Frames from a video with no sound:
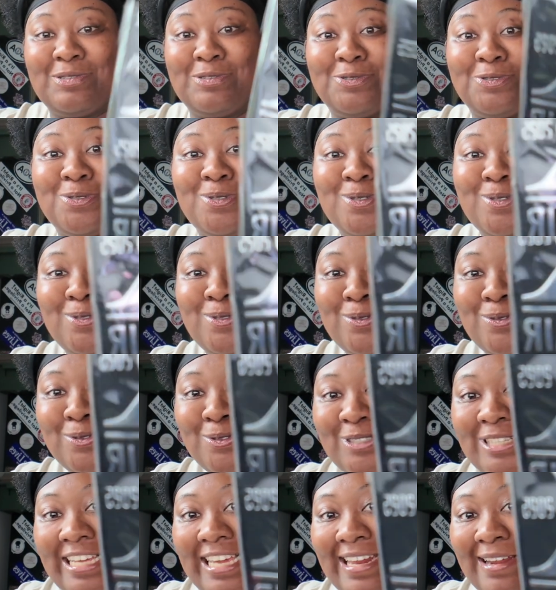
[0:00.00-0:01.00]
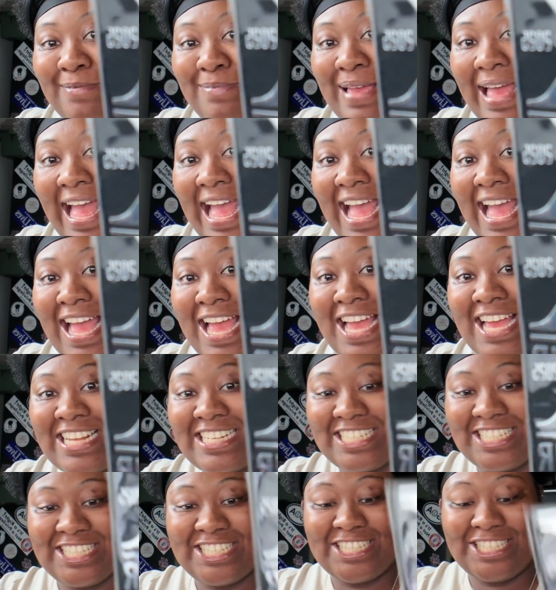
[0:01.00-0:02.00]
Ooh, you get a
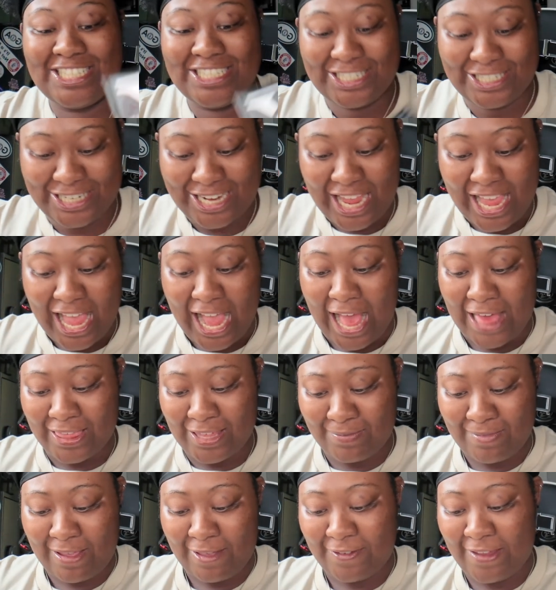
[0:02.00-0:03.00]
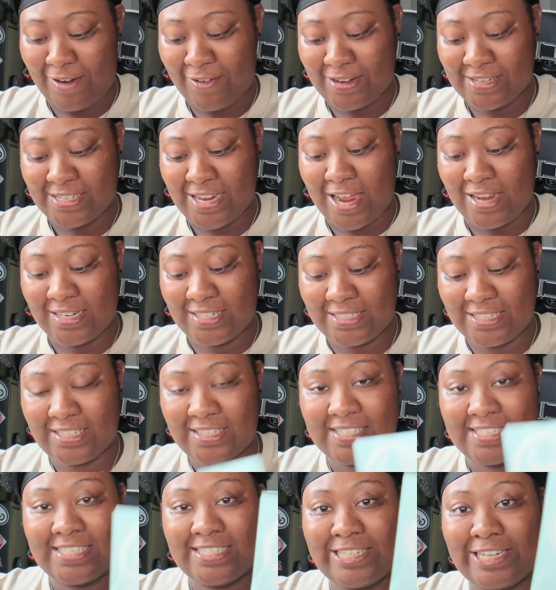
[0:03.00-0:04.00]
patch. I think my favorite is honestly
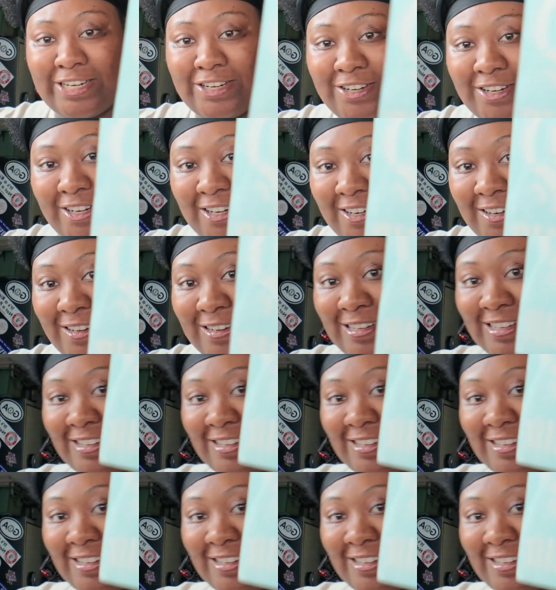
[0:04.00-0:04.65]
the sticker.